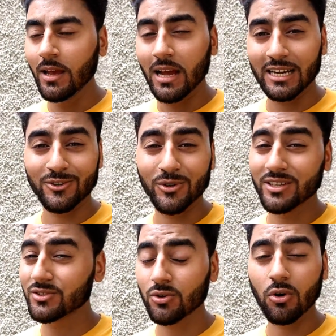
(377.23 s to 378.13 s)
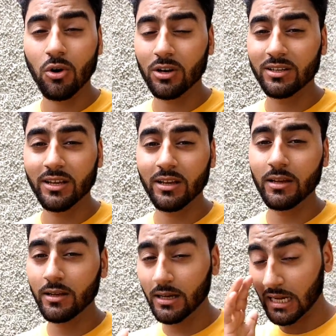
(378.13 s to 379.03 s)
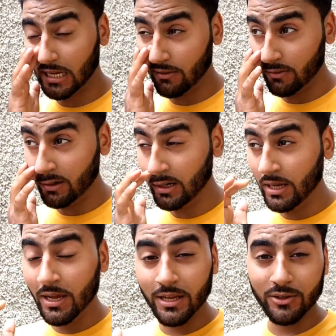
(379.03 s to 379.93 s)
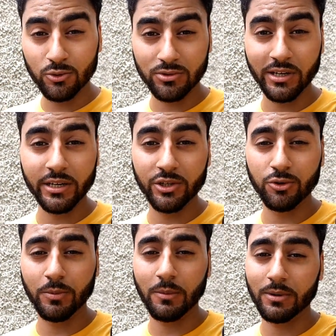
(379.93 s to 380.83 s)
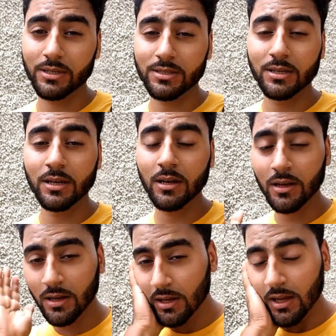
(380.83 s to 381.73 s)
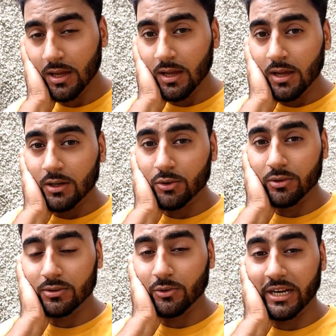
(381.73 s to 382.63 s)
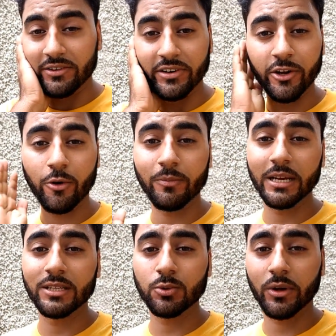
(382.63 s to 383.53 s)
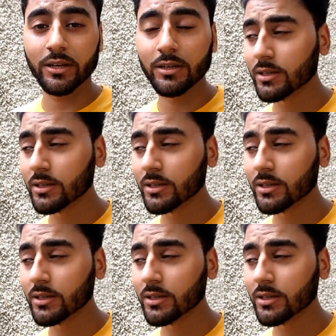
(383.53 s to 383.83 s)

And today is so hot day. I have used 3 tissue papers to get rid of my sweat.